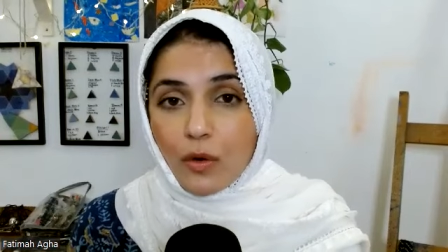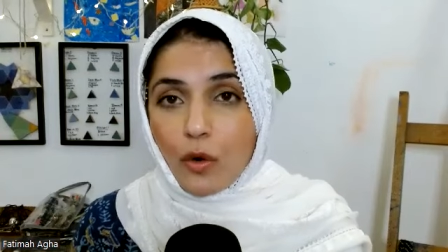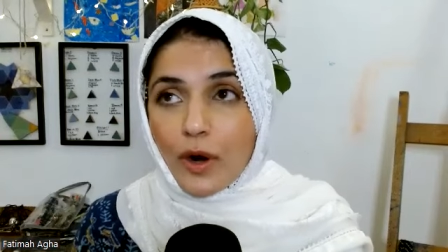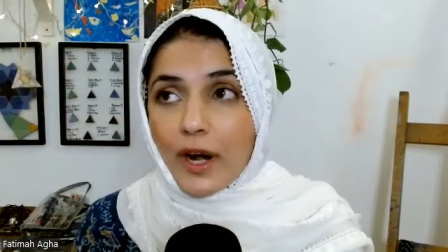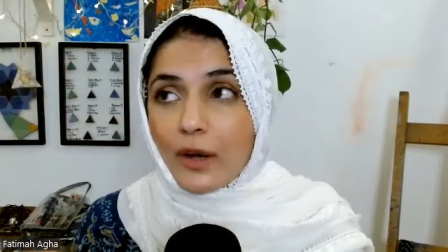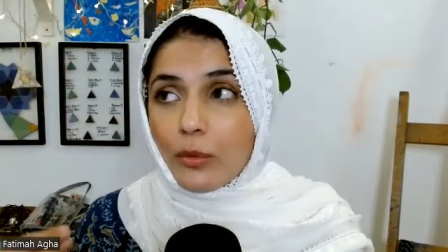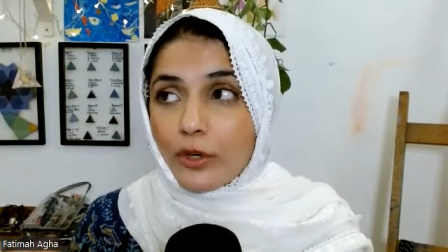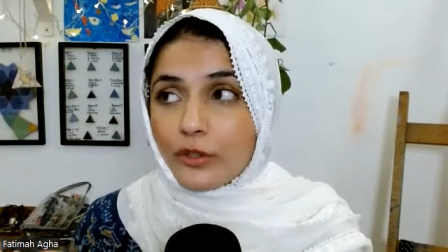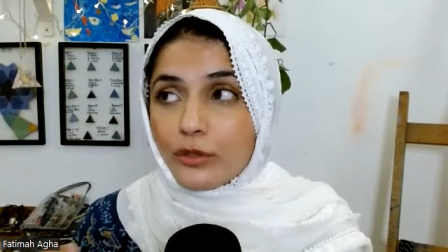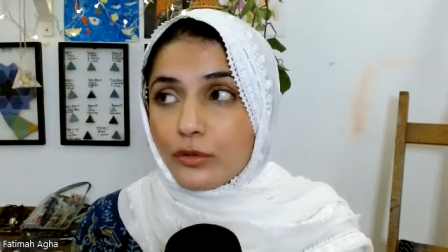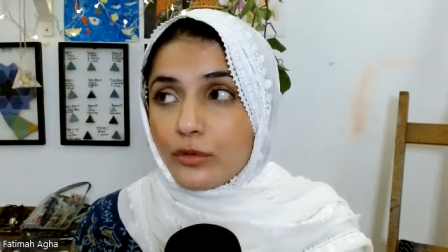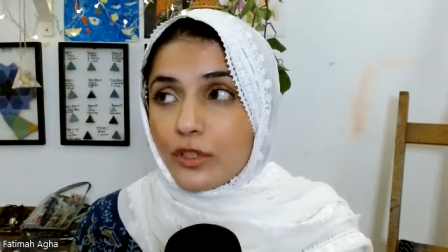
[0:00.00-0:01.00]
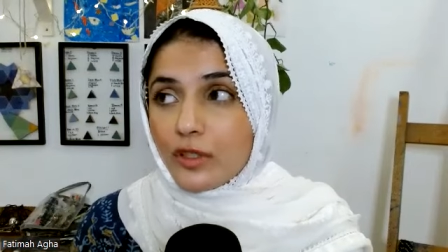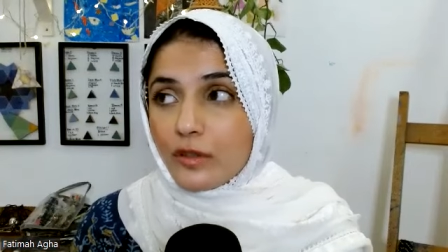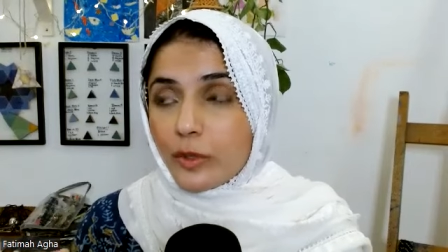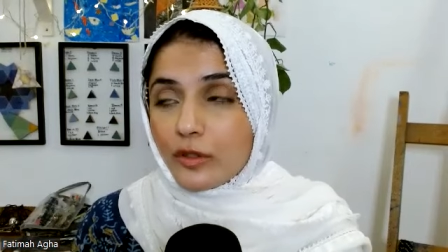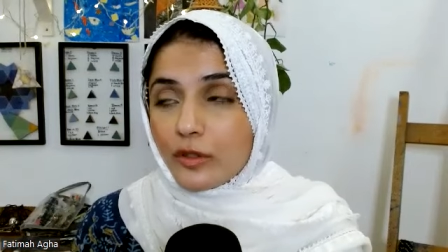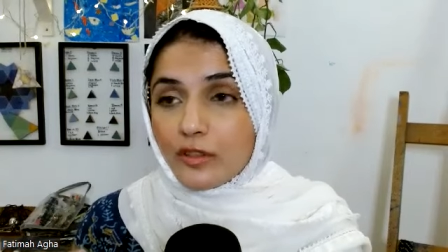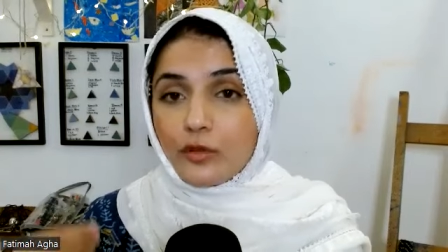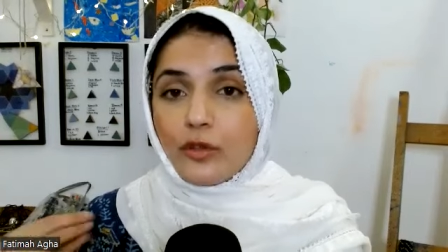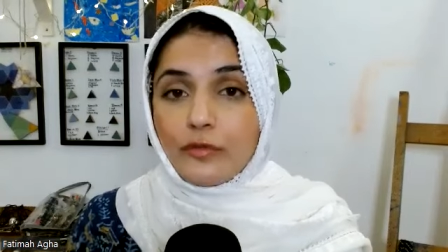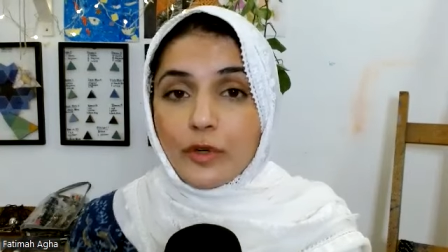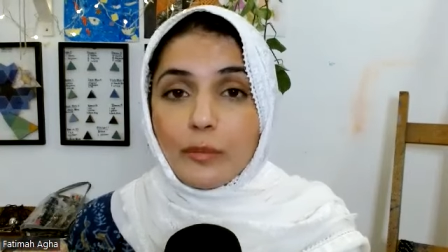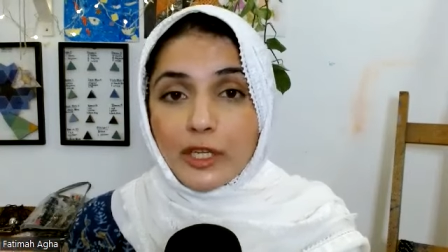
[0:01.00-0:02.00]
or I want to do this because it's
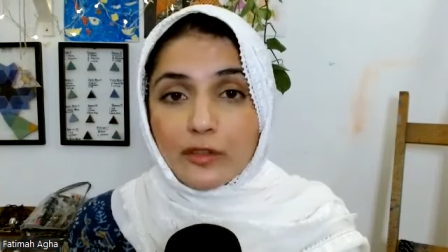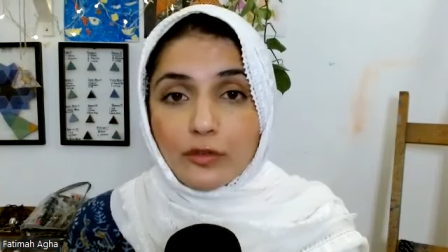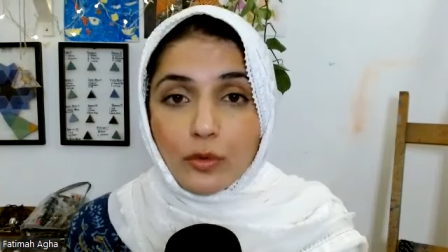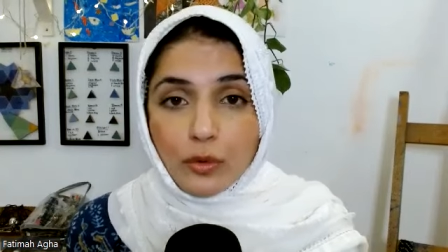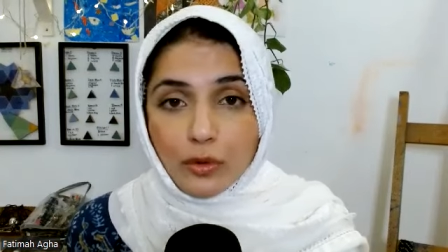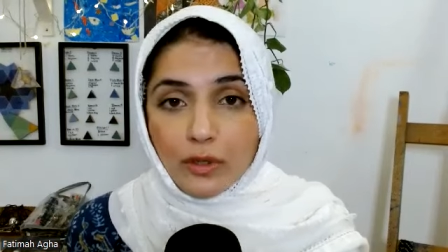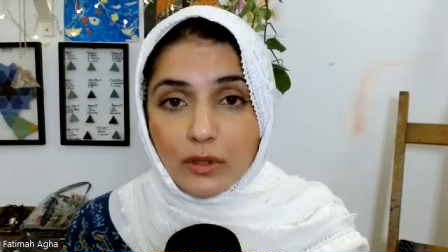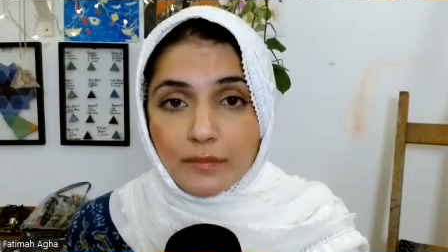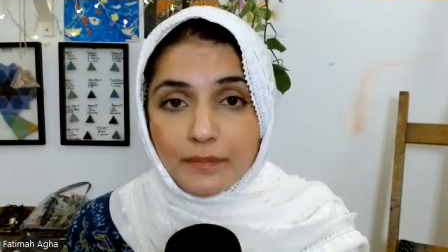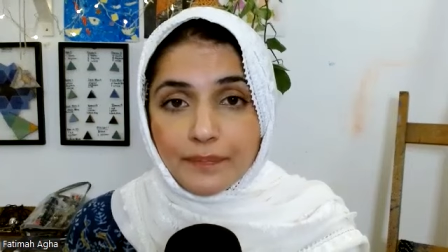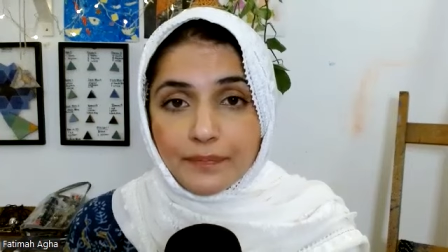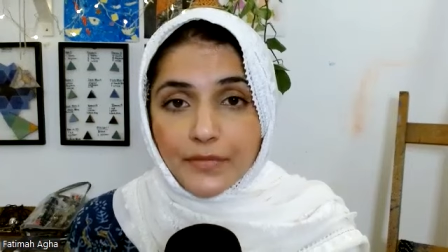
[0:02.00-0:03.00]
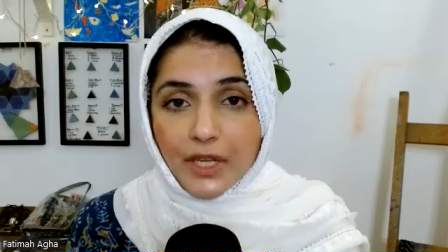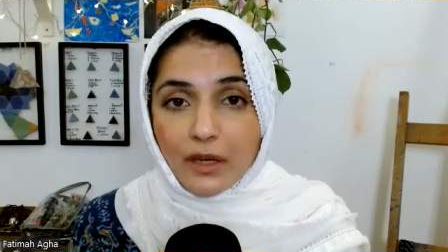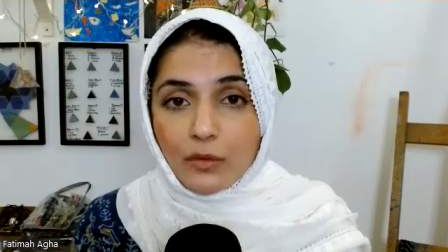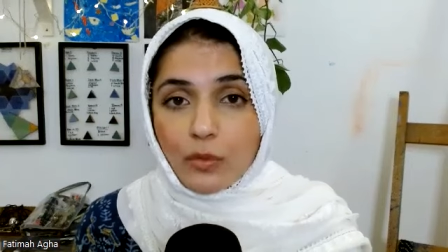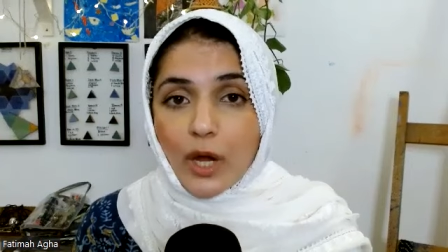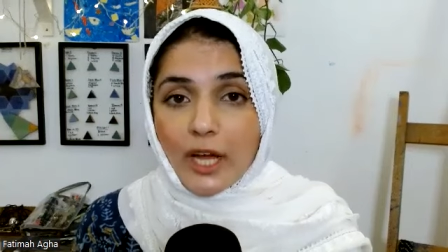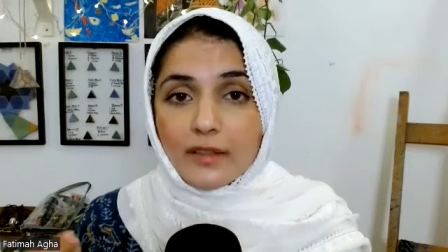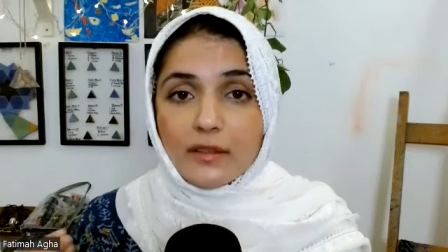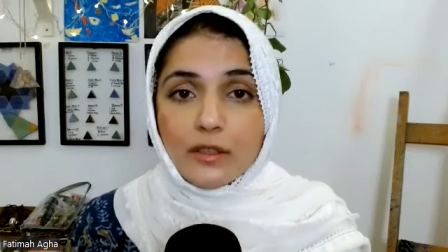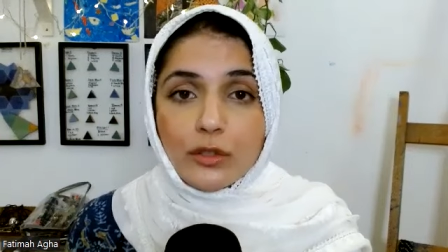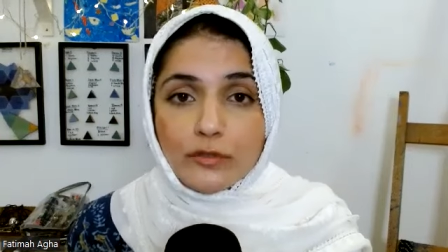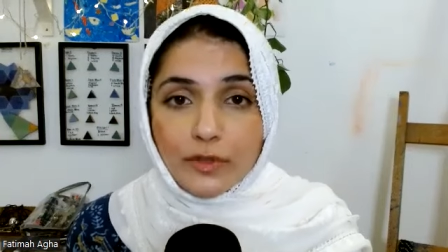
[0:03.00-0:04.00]
good for my soul, and why is
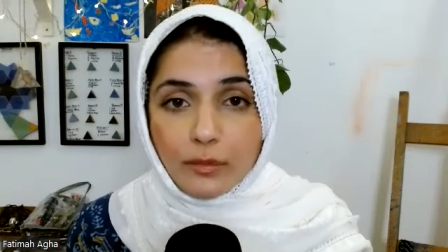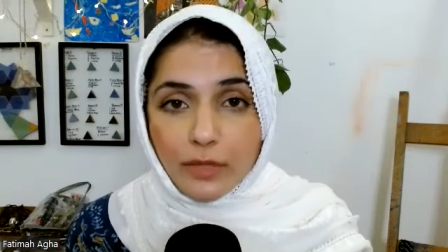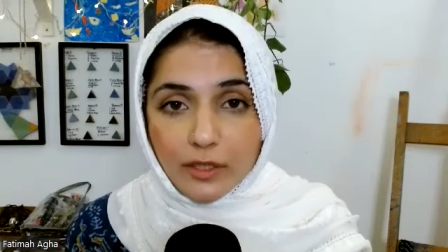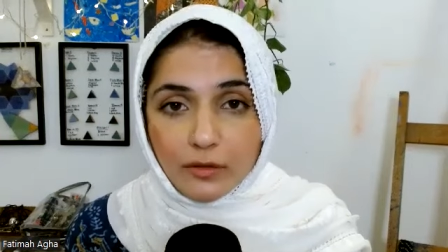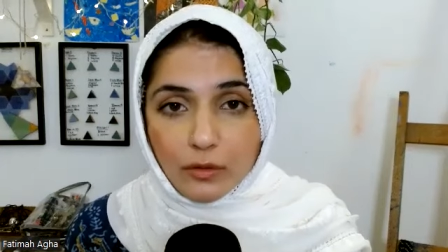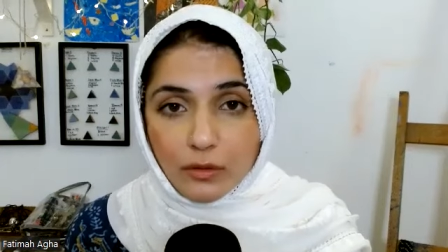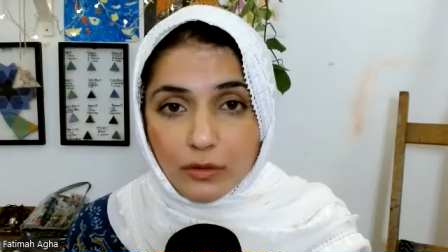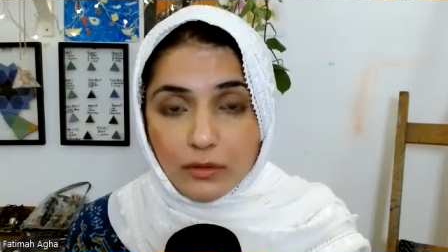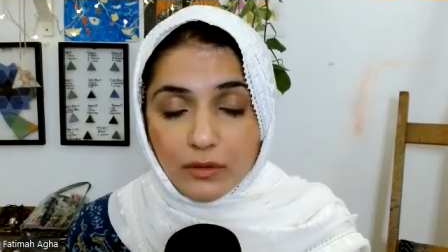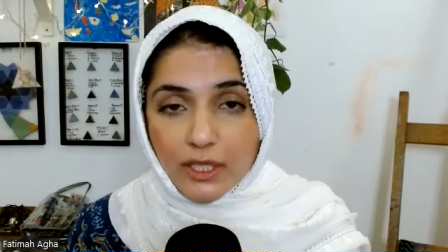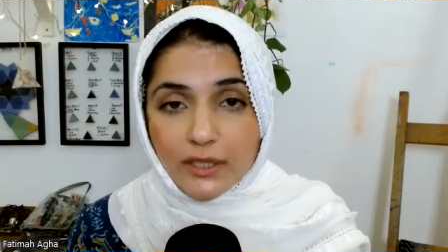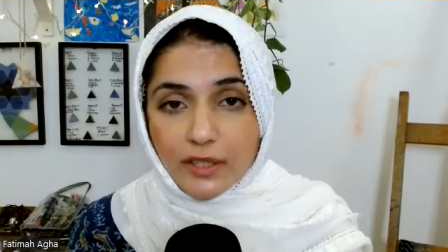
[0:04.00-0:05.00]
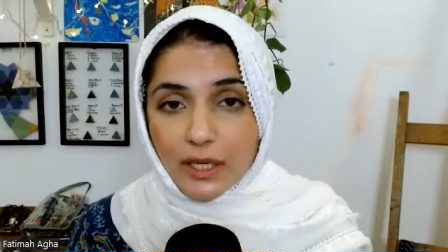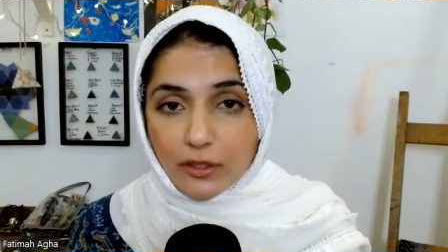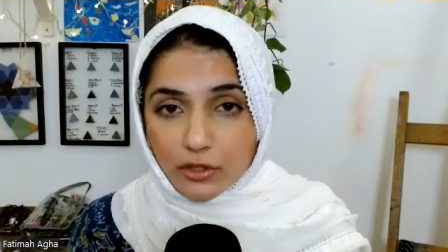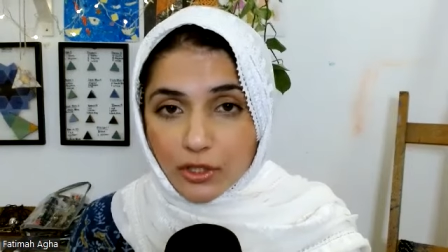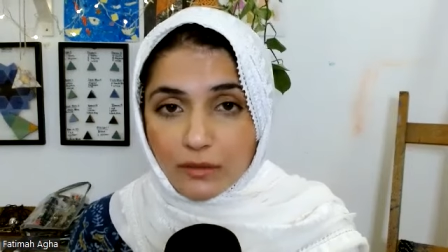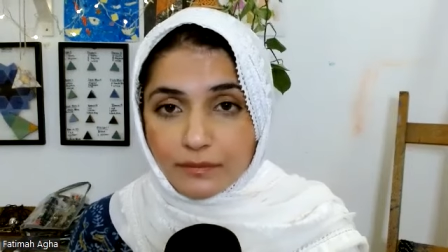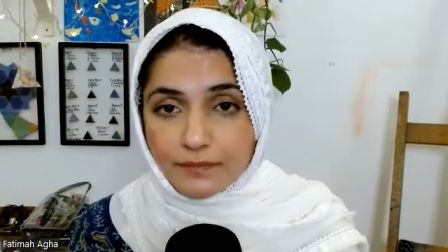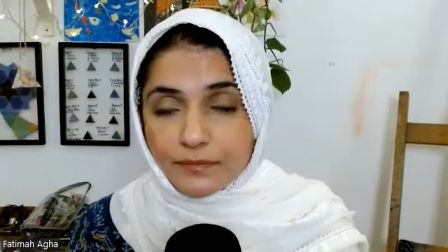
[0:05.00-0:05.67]
it good for my soul, etc.